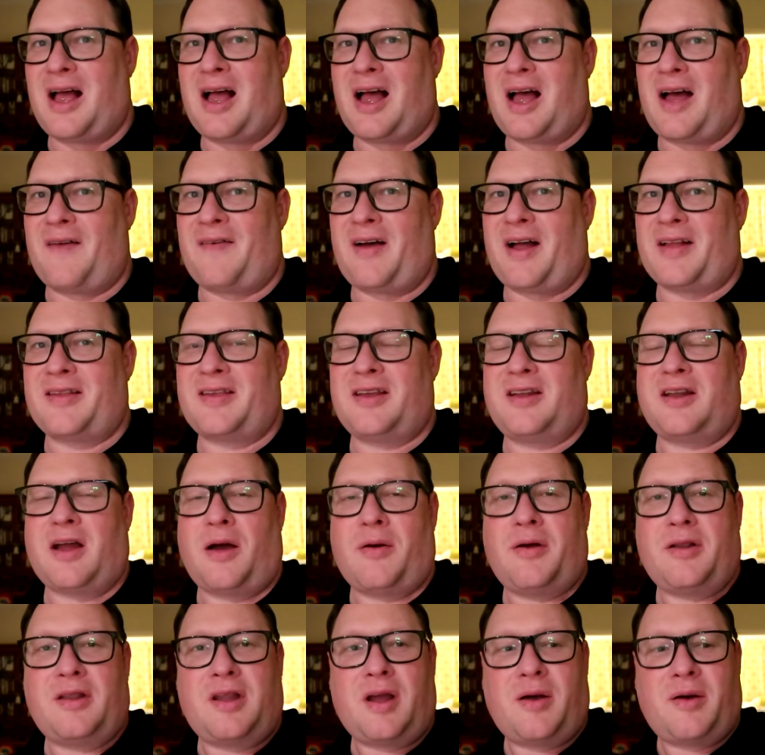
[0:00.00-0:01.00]
I've had to
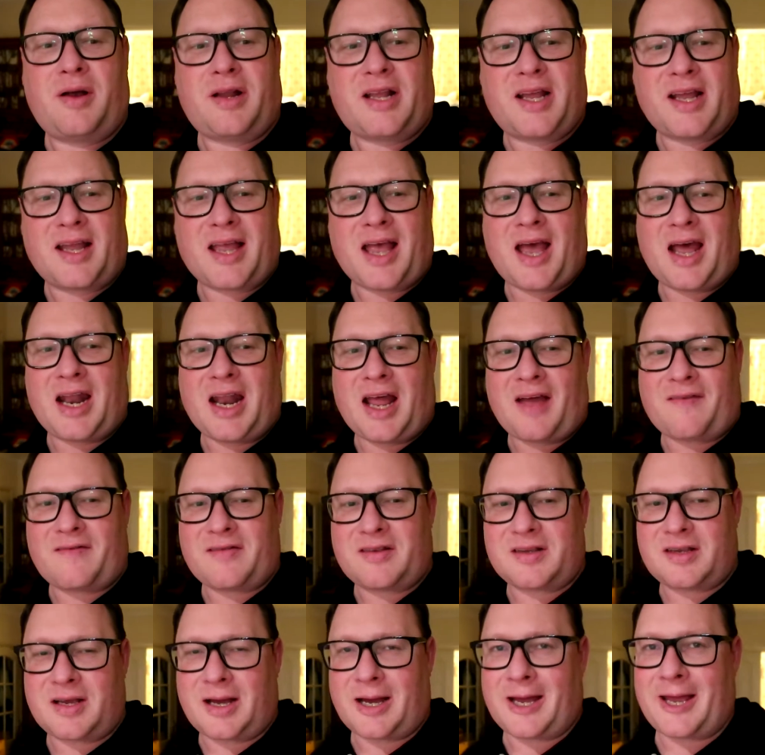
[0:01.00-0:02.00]
go and do it again,
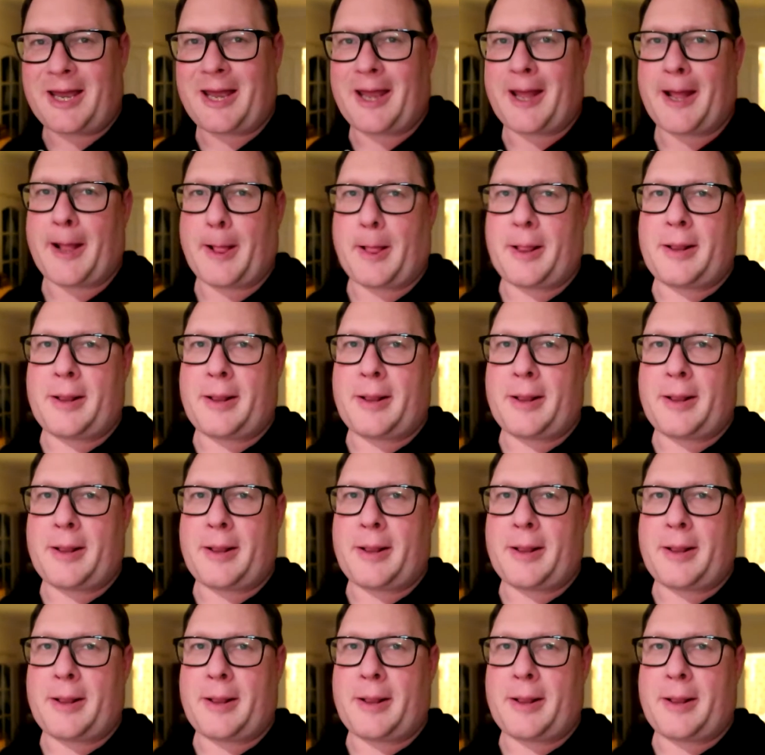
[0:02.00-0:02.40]
haven't I?